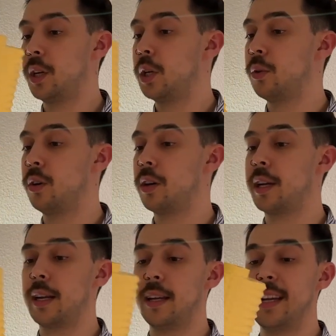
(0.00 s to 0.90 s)
cool
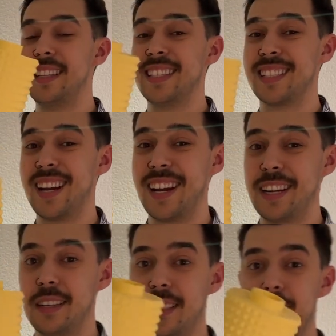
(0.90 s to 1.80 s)
looking
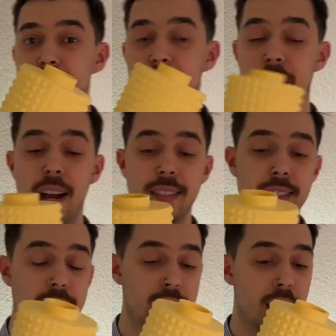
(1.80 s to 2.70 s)
design
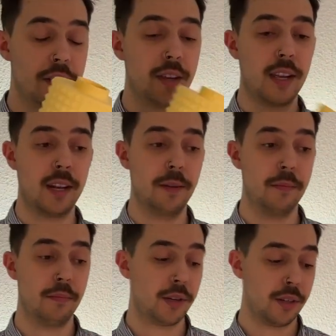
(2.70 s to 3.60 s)
vases that you can
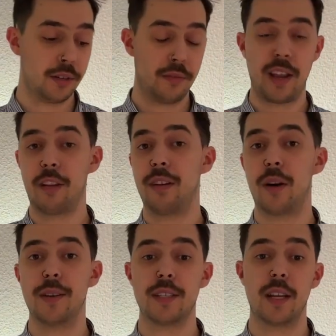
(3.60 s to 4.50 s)
put your fake
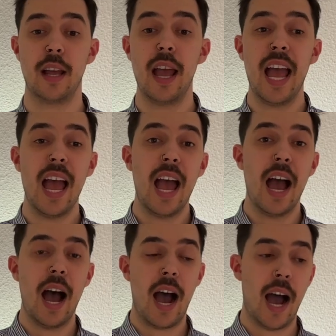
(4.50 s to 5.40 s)
flowers in,
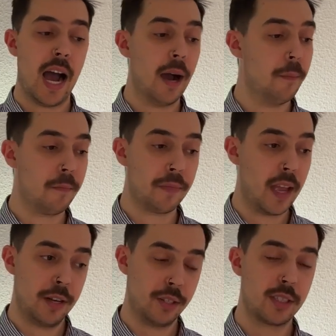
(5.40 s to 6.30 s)

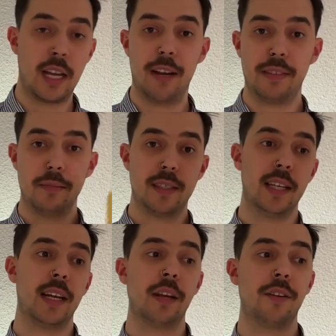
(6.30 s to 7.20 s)
and just have them
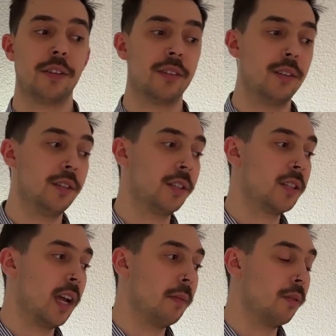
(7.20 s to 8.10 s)
sitting on your
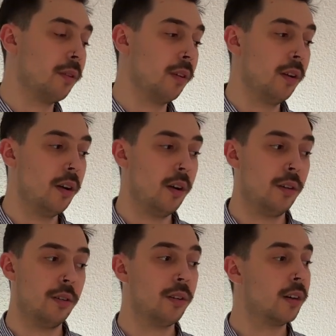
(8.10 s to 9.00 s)
table,
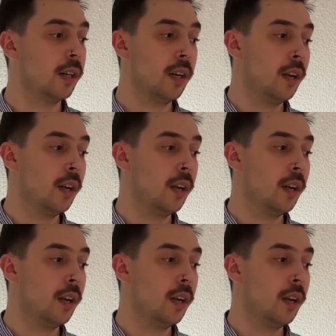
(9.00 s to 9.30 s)
or